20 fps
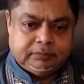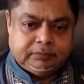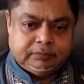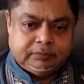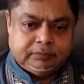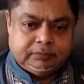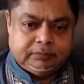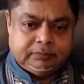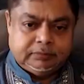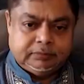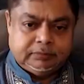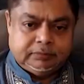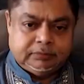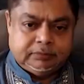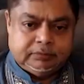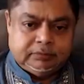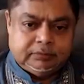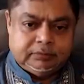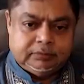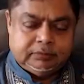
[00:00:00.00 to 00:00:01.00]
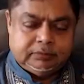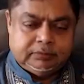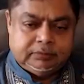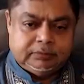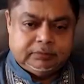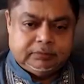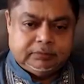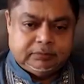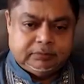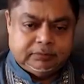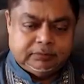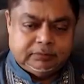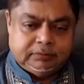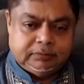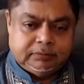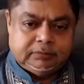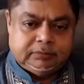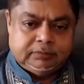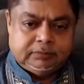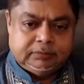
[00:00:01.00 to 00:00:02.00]

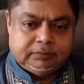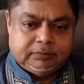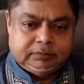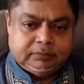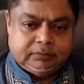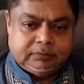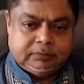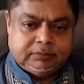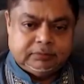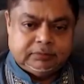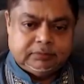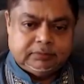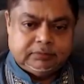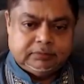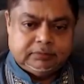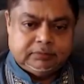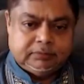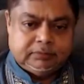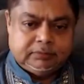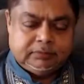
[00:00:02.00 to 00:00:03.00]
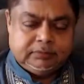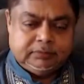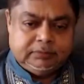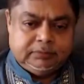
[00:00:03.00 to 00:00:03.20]
[no speech]